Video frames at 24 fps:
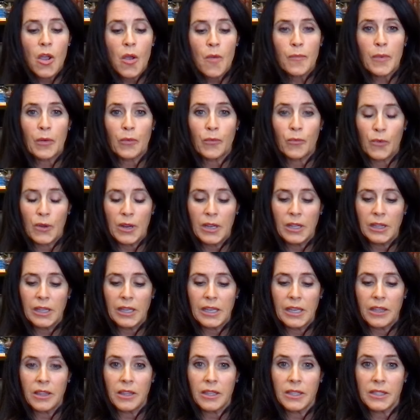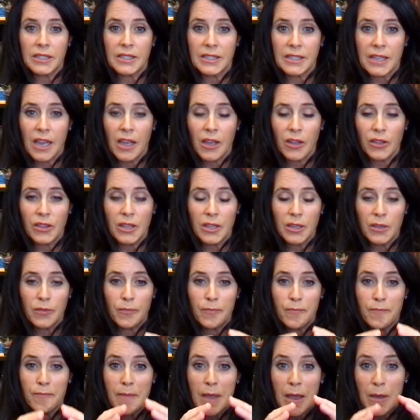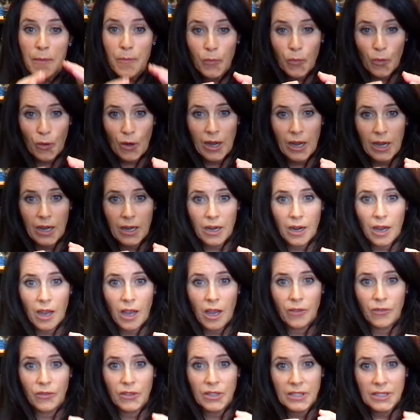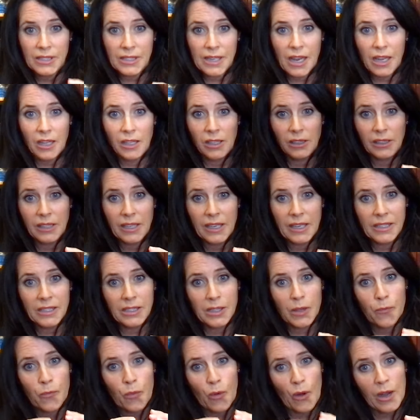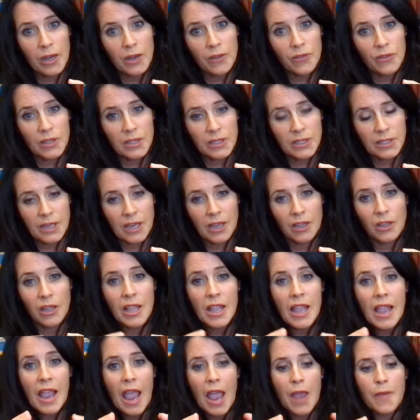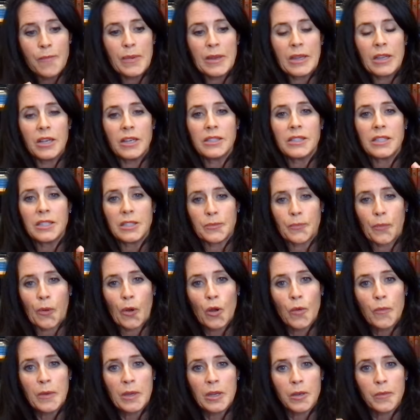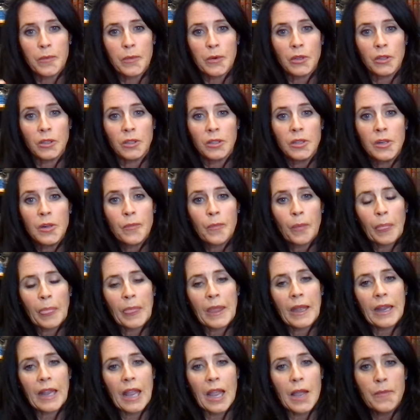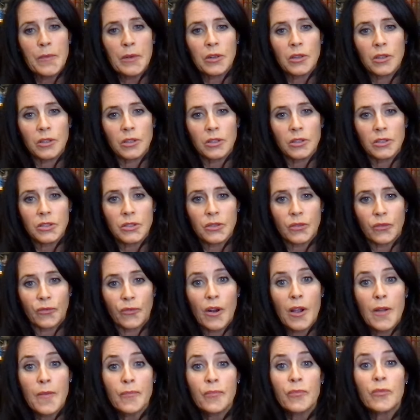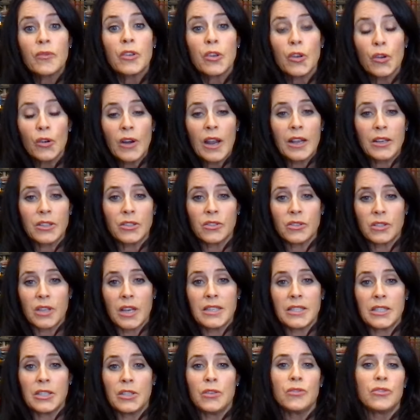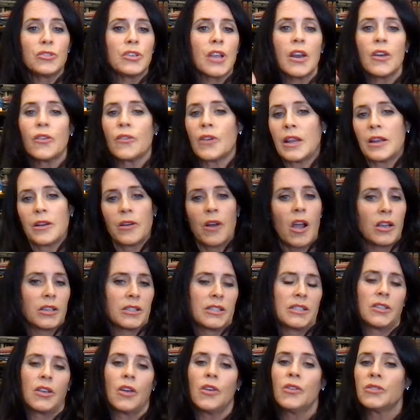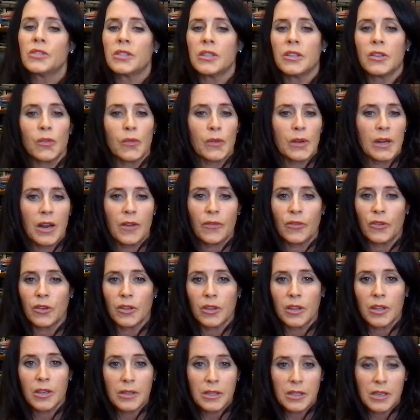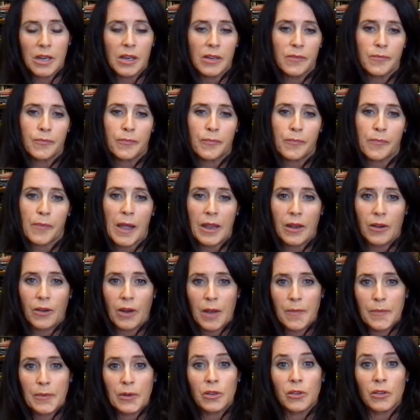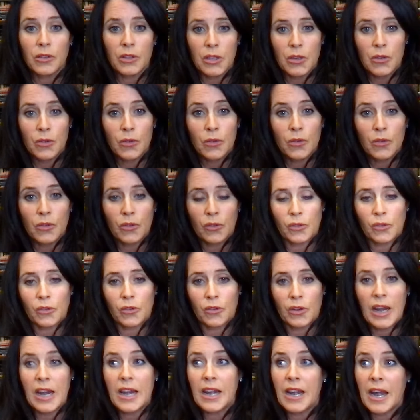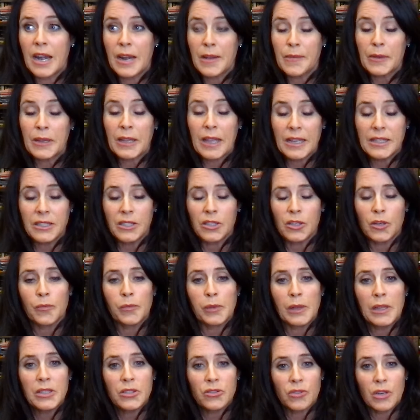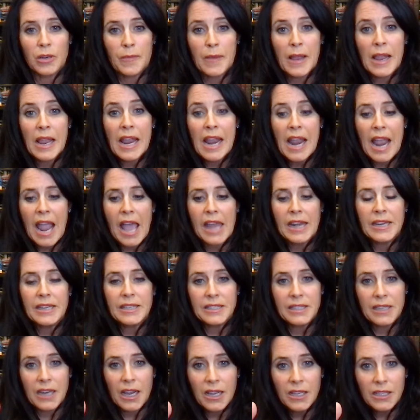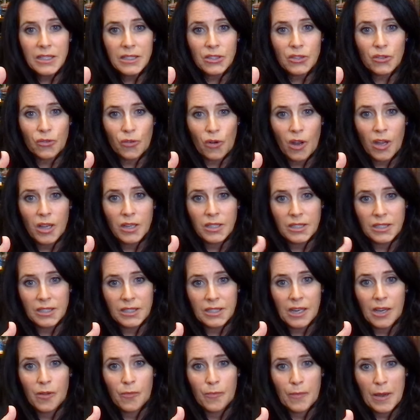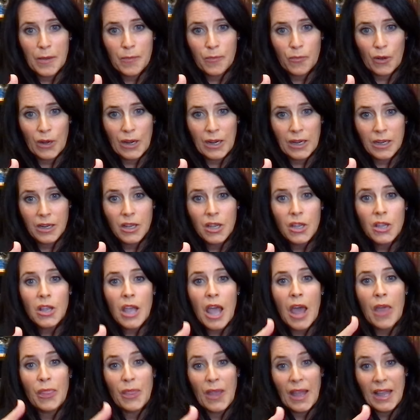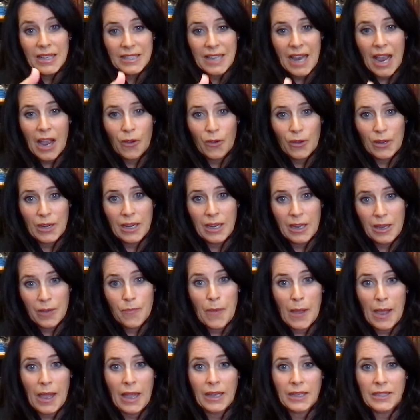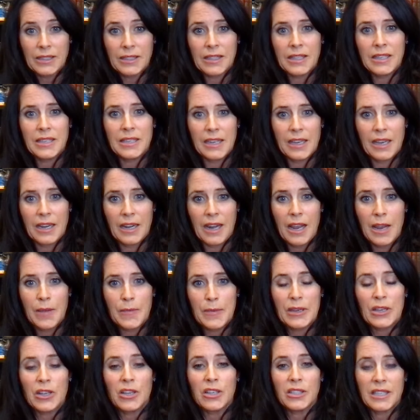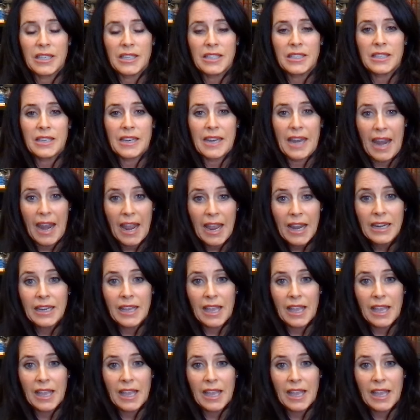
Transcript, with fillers: But really, the cell, the membrane of the cell is the brain of the cell, and because it's permeable, the chemicals from your exercising, you generate oxytocin or whatever uh, biochemical you create and it gets in your bloodstream and it does cross cell membrane and that's how it impacts the dna because it can